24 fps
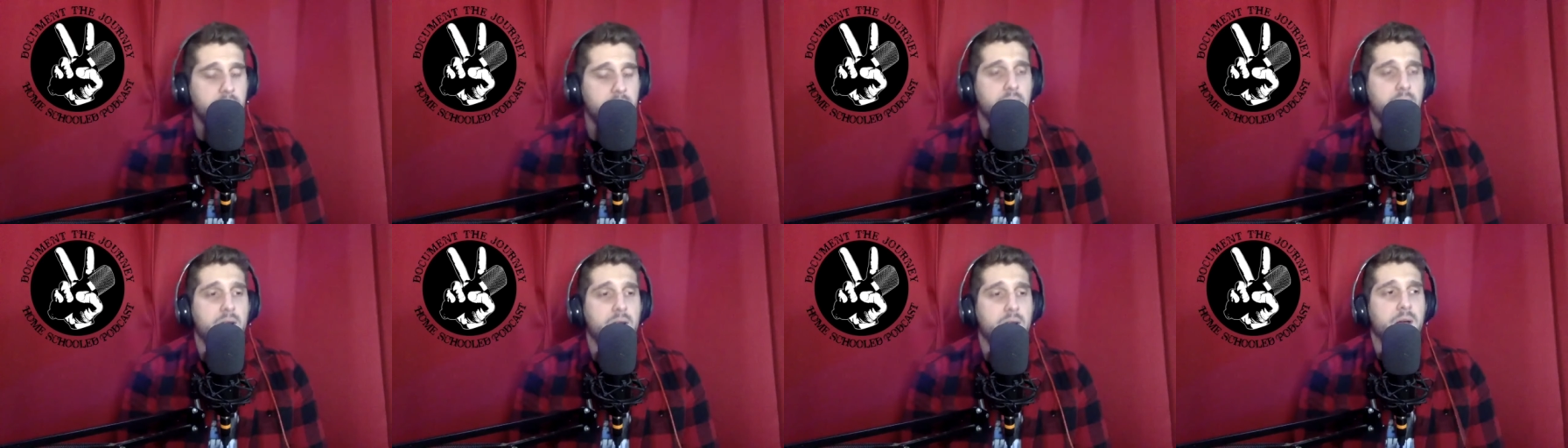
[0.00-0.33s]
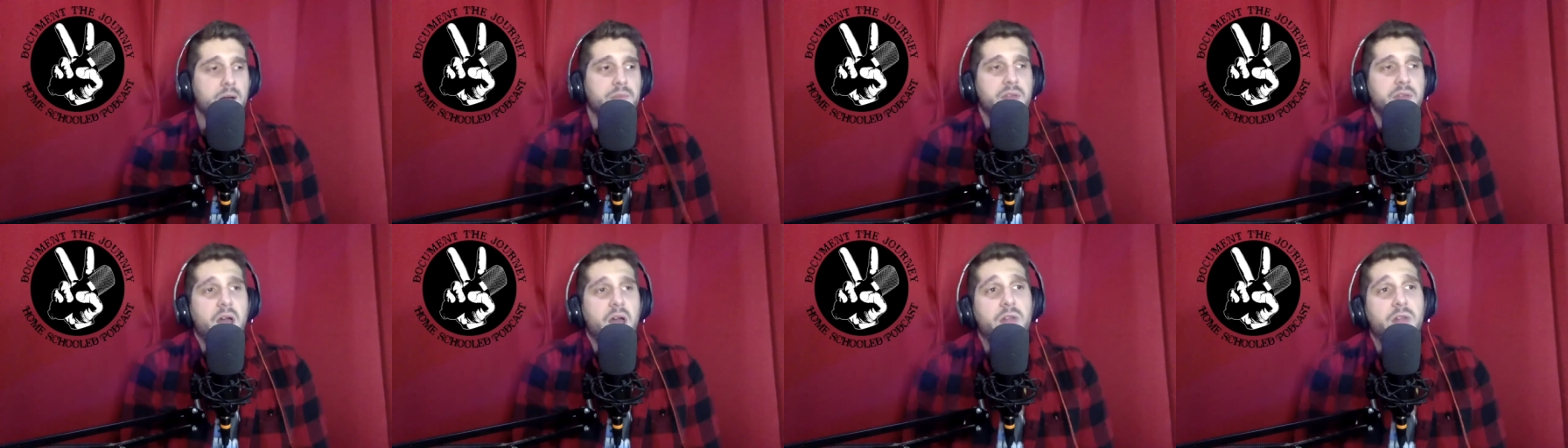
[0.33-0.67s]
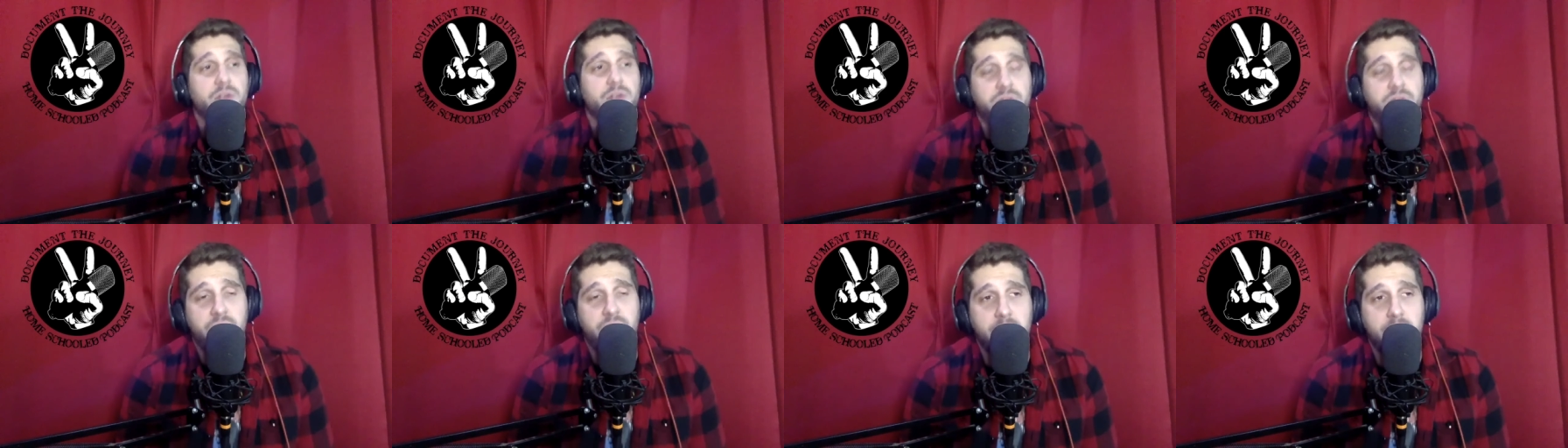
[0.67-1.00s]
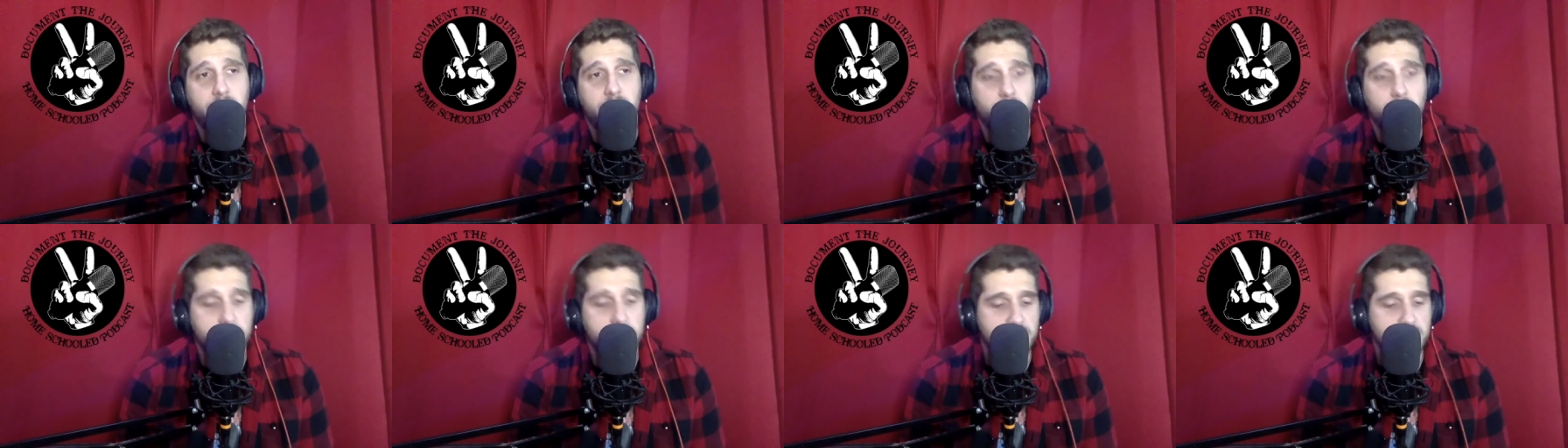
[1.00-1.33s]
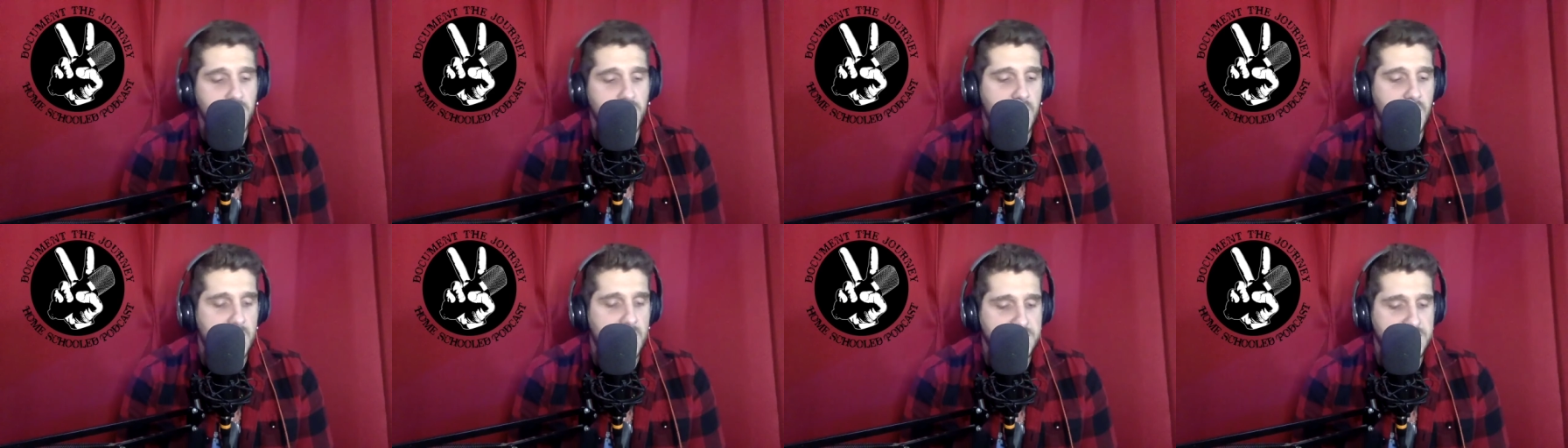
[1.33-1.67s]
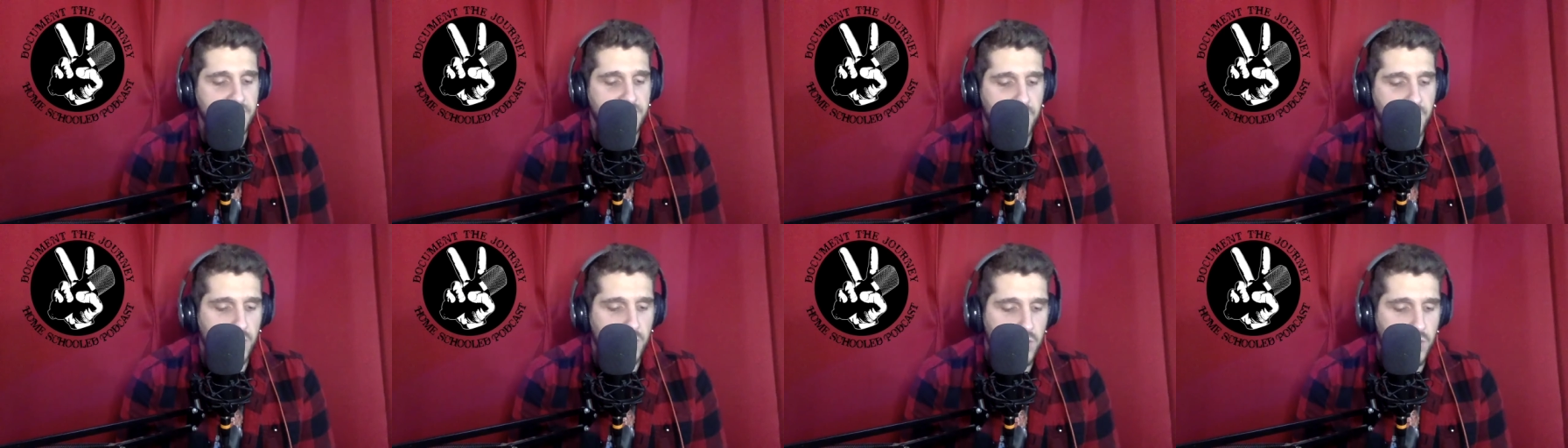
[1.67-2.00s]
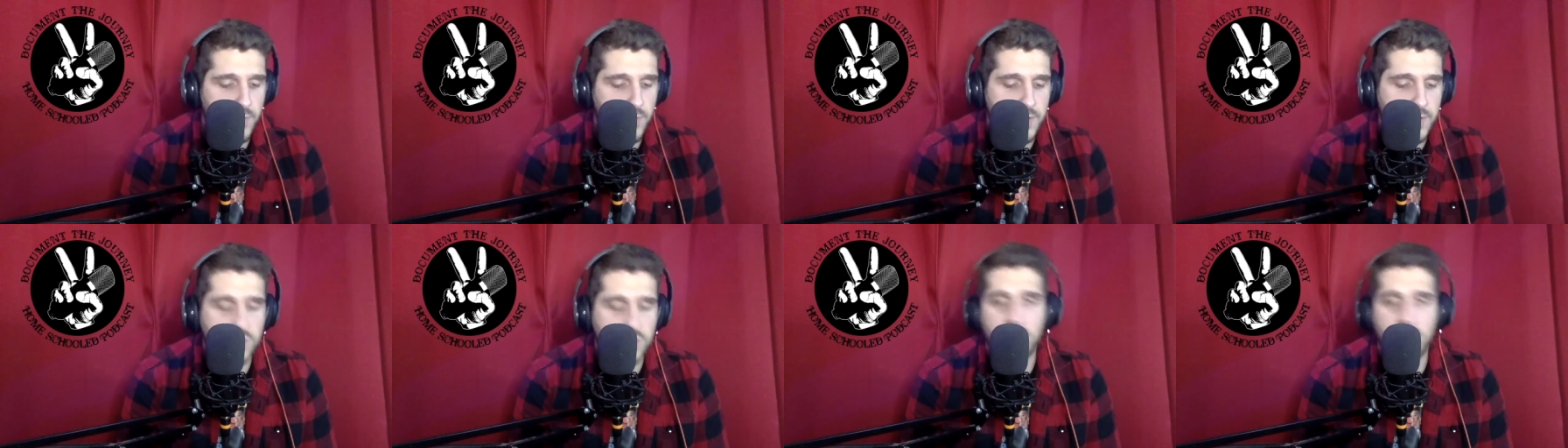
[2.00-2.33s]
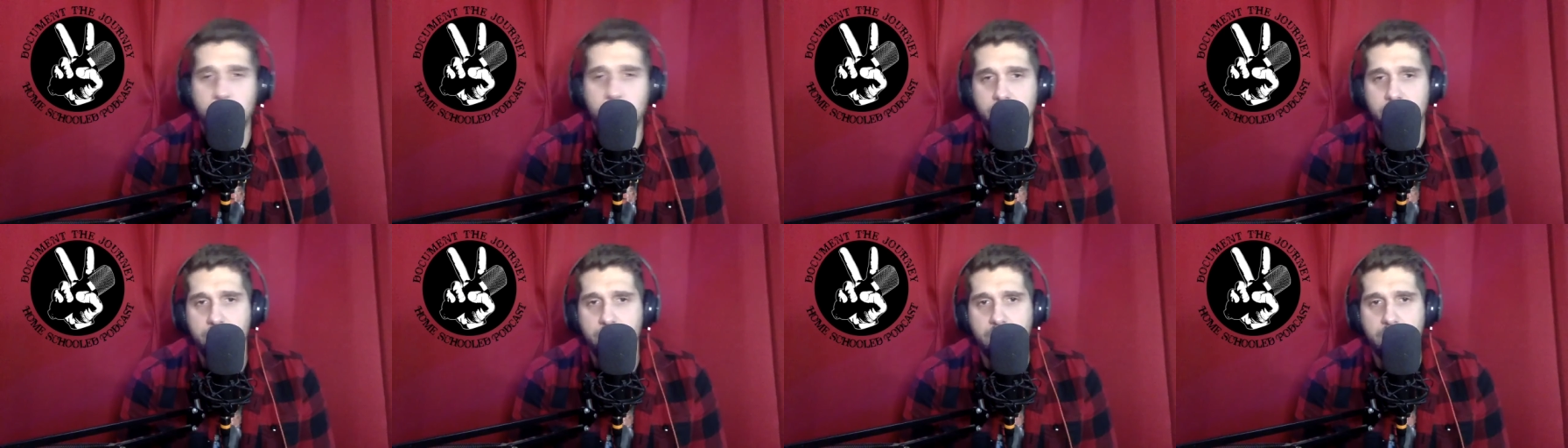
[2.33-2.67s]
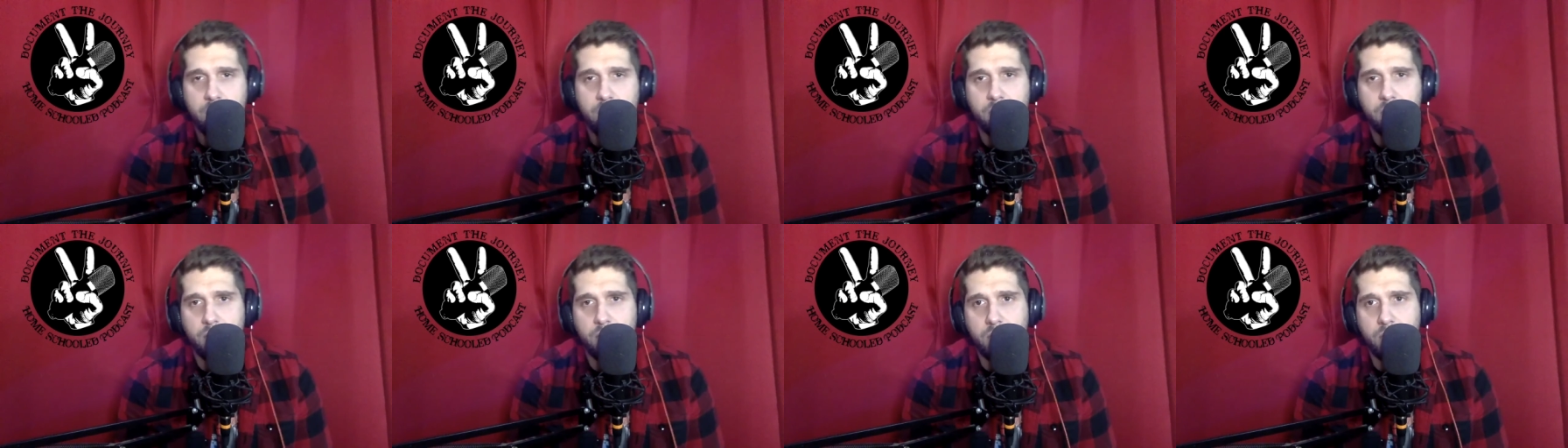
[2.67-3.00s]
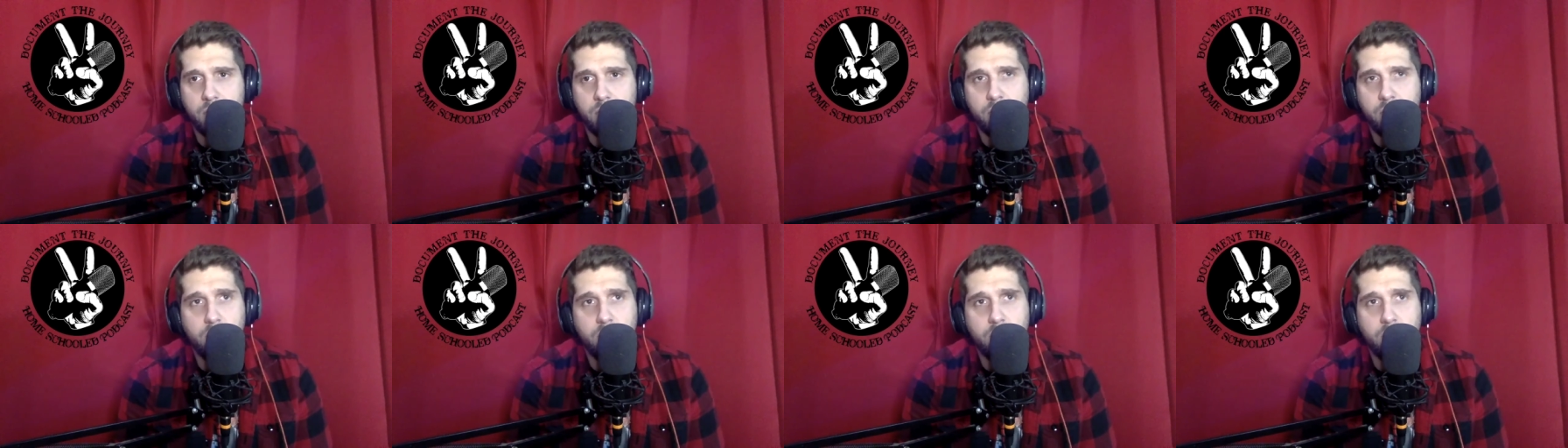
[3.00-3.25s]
The other thing which you guys have heard me talk about,